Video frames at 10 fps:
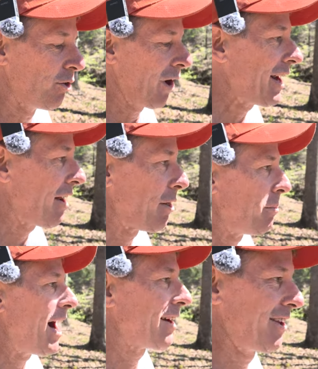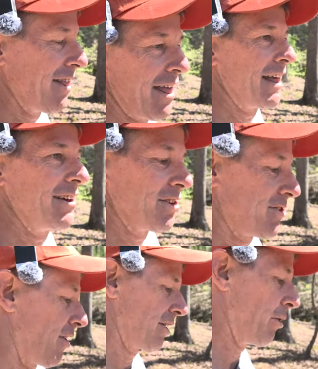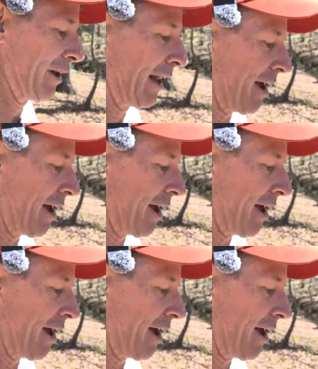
right out of the box, and then they just start going